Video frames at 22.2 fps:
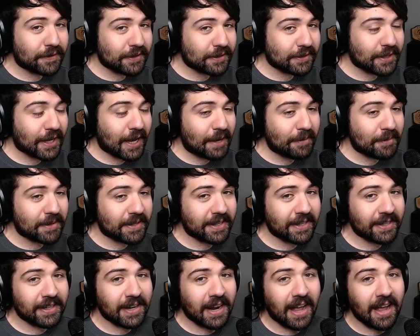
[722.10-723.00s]
this time of
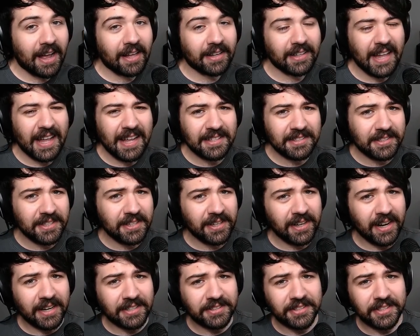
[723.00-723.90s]
year, last year
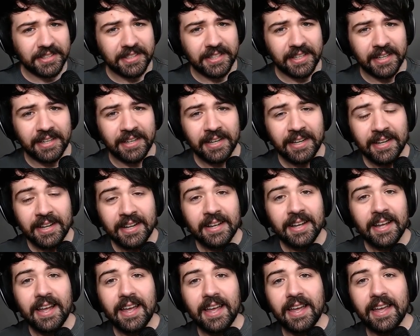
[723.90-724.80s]
I actually did
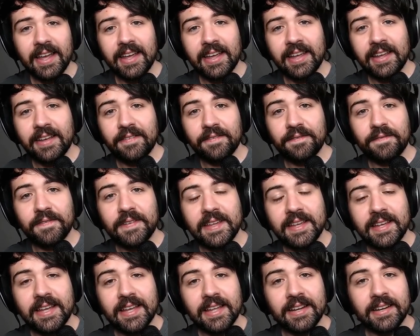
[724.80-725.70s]
a
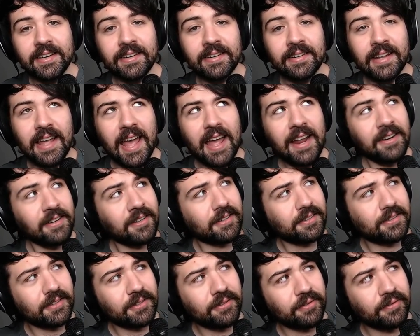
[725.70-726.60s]
vegan
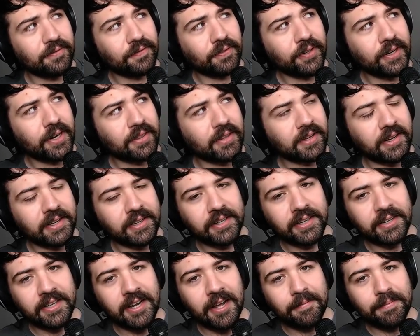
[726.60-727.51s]
and gluten-free, I think it
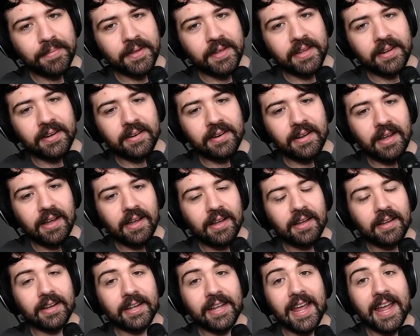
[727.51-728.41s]
turned out being,
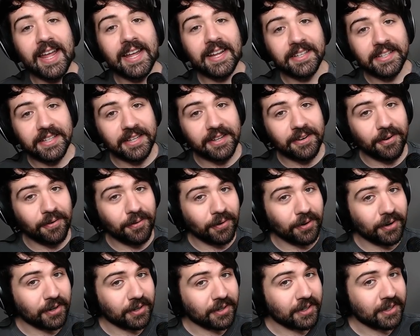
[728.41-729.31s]
candy
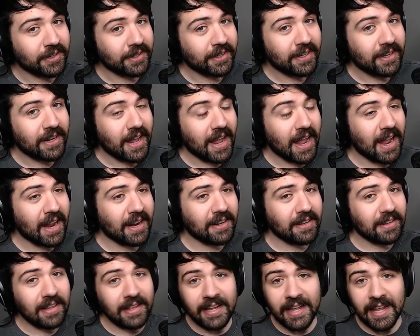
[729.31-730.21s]
corn.
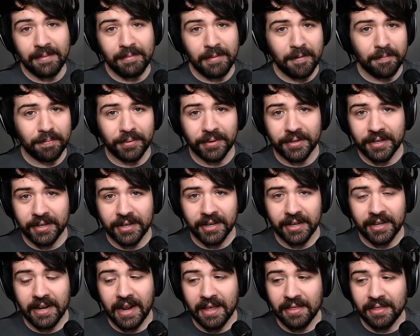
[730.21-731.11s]
And they came out pretty
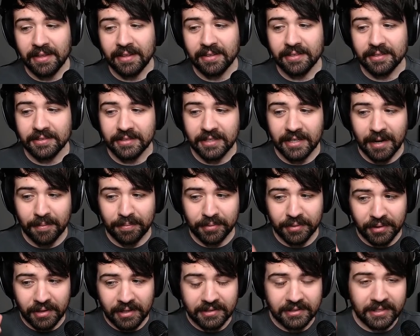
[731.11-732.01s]
good. I think there's a
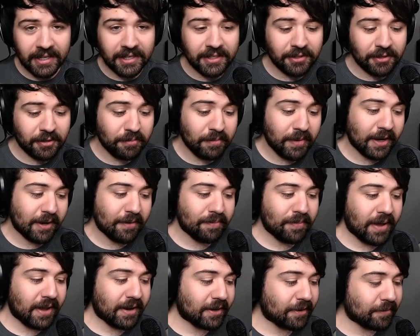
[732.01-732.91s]
couple of things I could do to make it
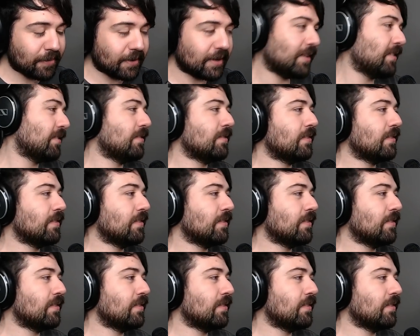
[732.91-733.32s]
better, but